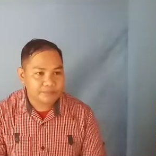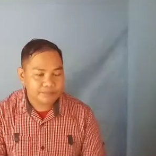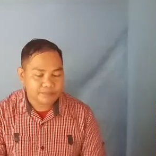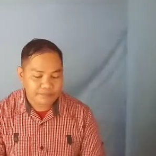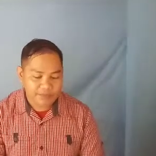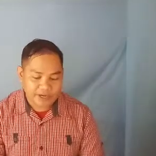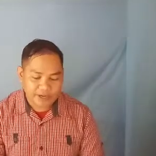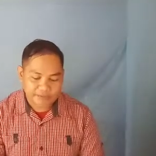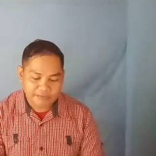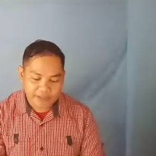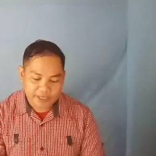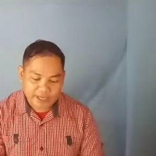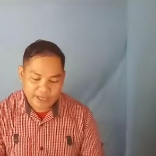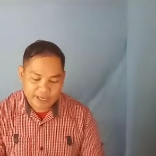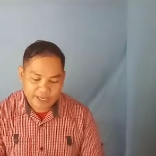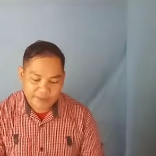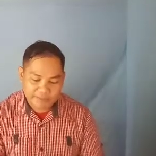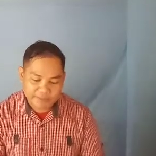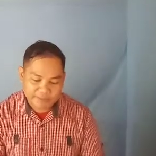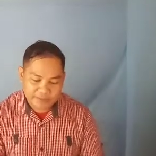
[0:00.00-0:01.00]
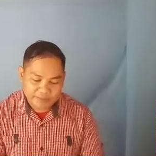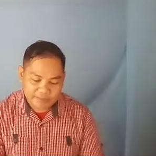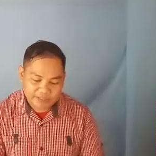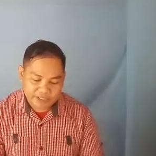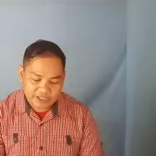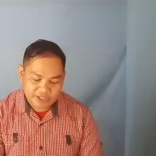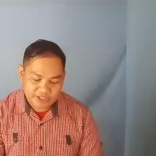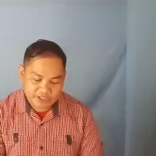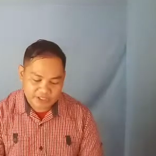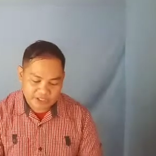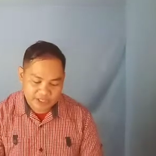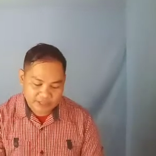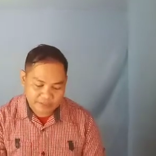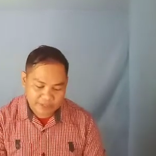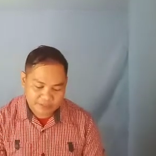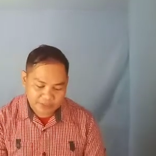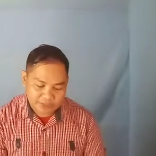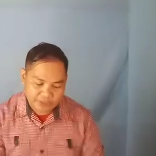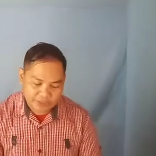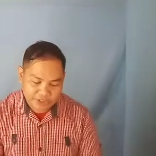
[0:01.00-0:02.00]
from the feministic
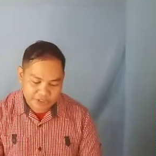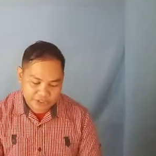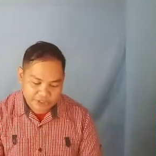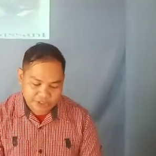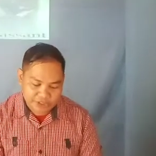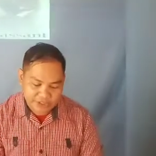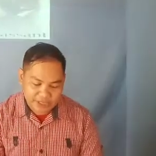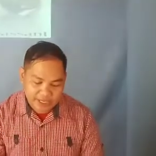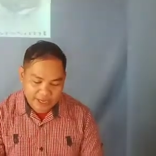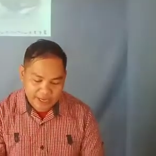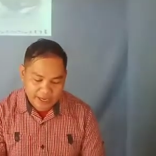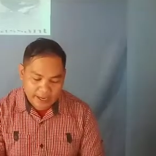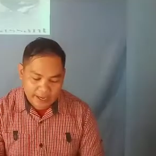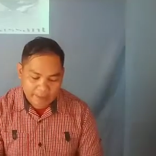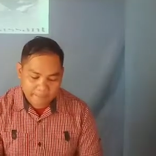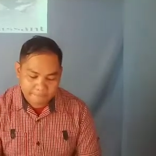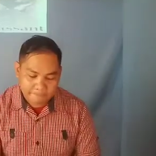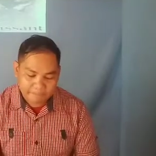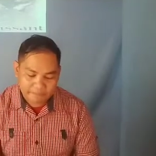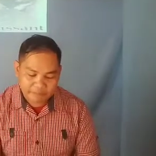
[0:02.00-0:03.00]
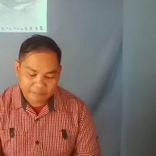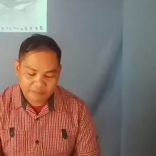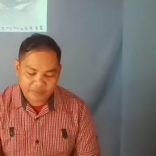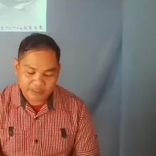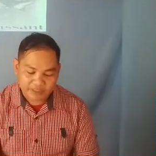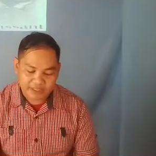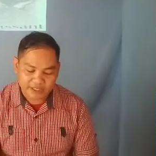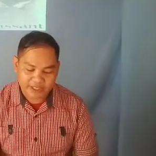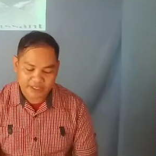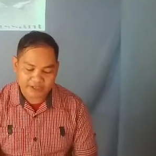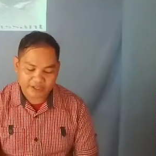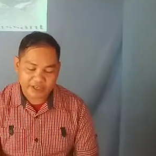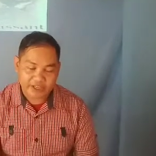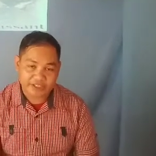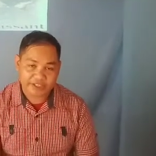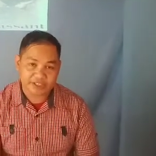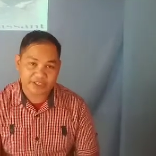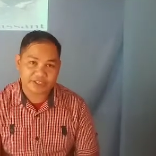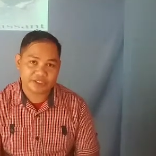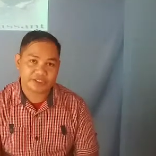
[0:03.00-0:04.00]
approach is the
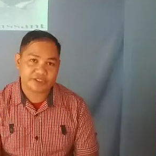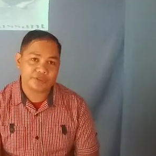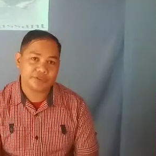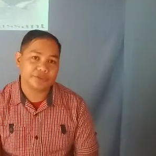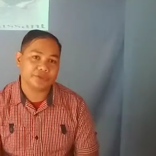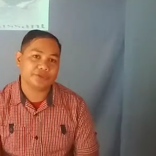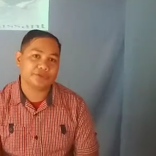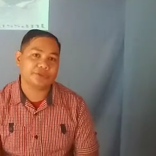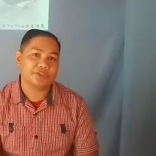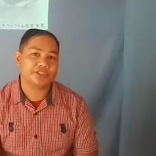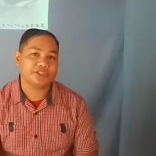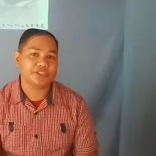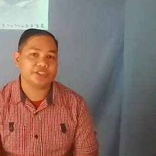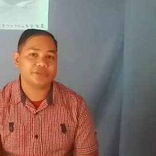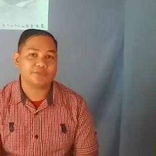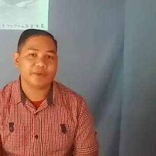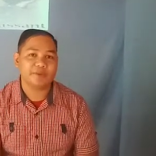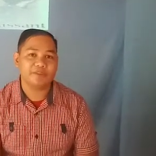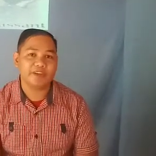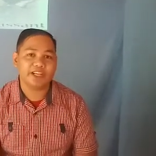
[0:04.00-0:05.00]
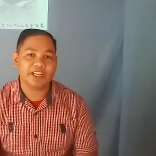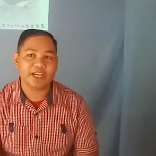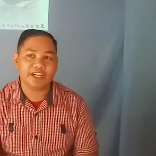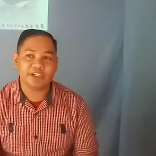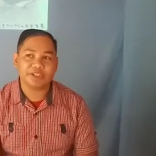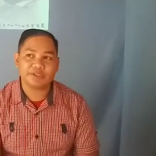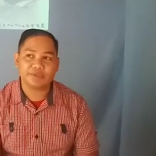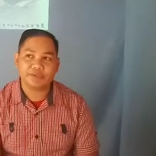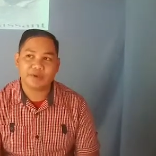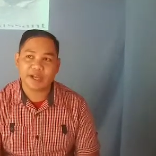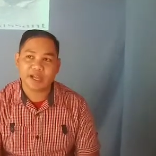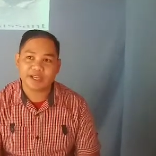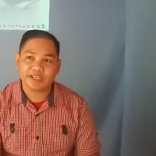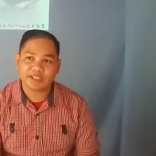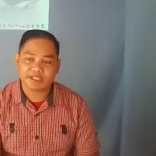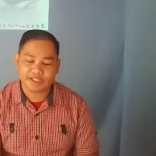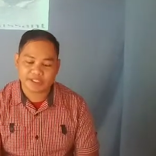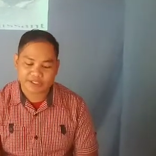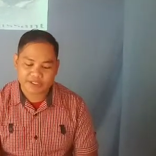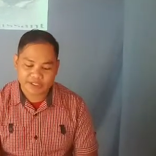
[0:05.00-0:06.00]
necklace. So it is familiar to
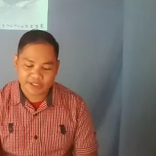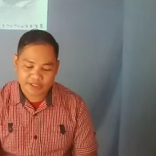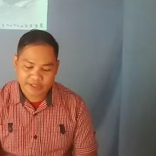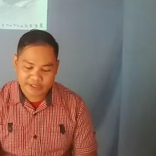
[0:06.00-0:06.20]
us,